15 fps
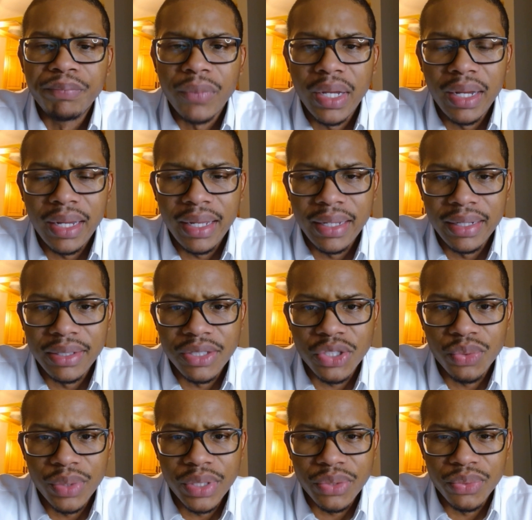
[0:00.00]
And the
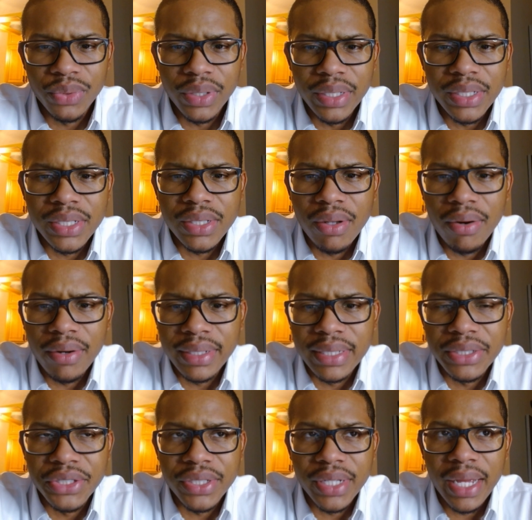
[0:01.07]
switch really started
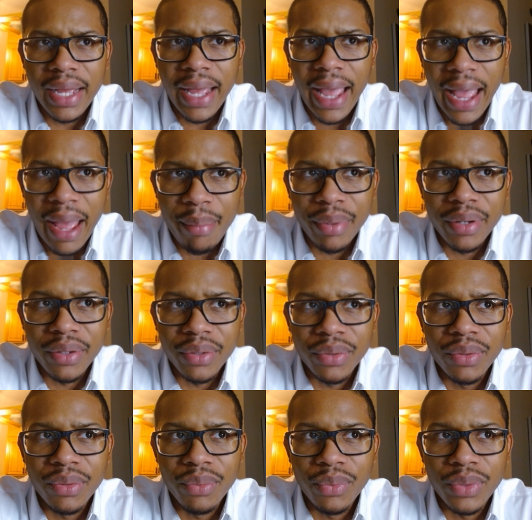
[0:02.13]
to happen
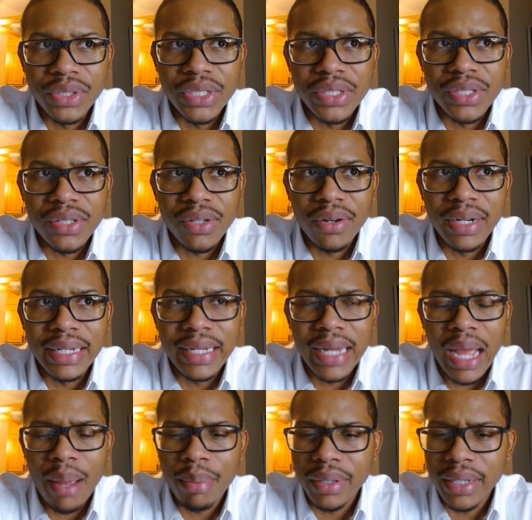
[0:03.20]
when she started
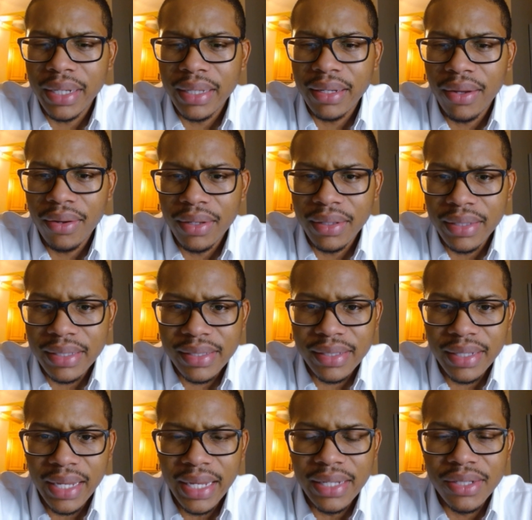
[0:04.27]
dabbling in all of this
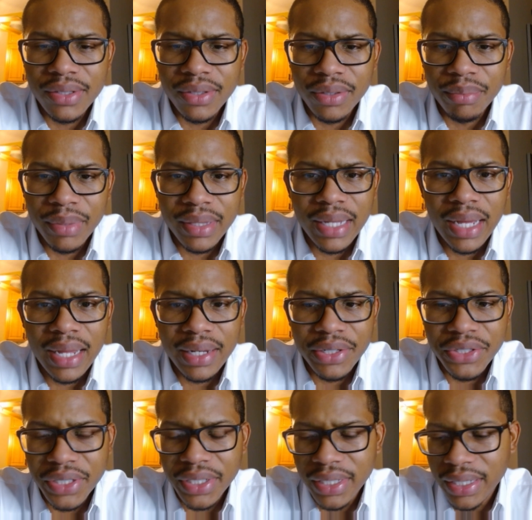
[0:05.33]
Eastern
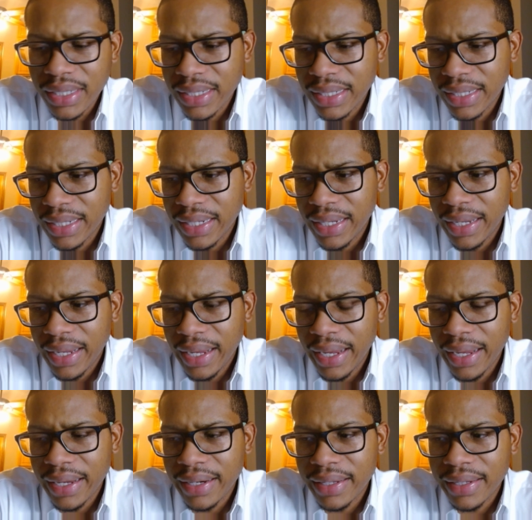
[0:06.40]
mythology
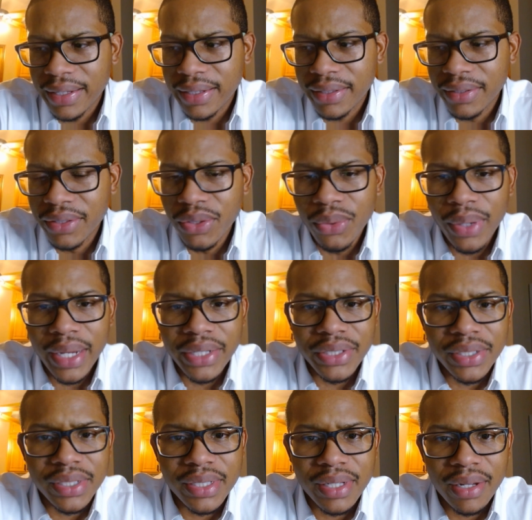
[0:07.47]
and New
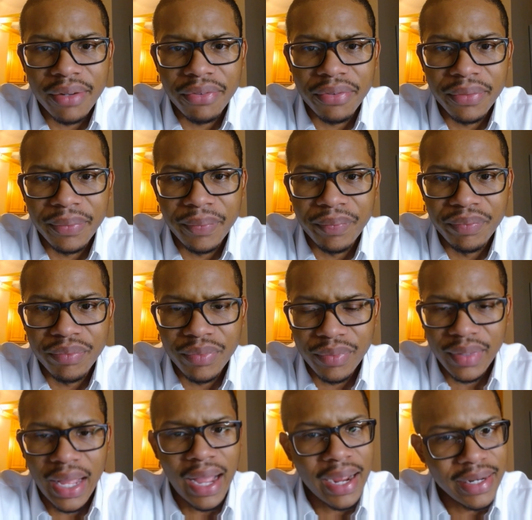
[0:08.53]
Agey stuff.
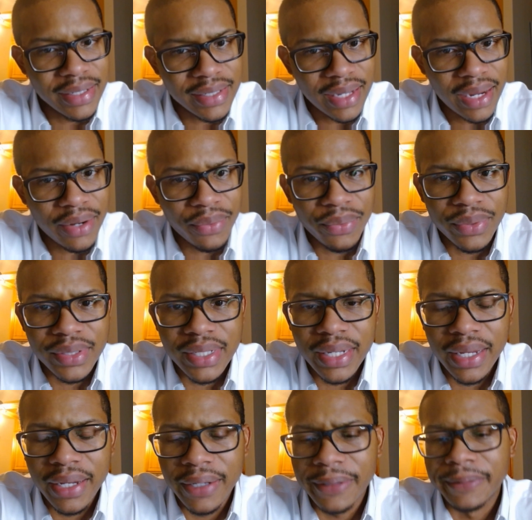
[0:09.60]
Hindsight, once
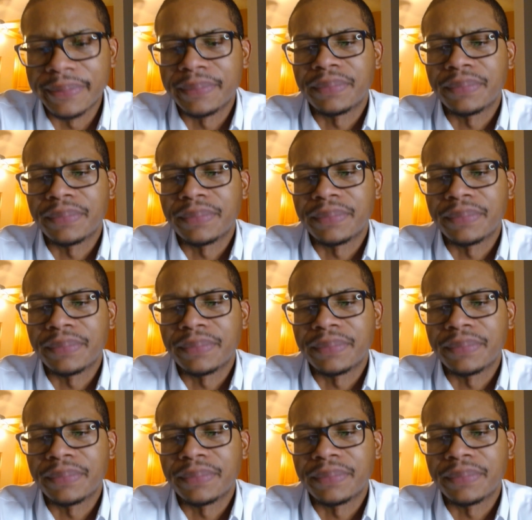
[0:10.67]
again.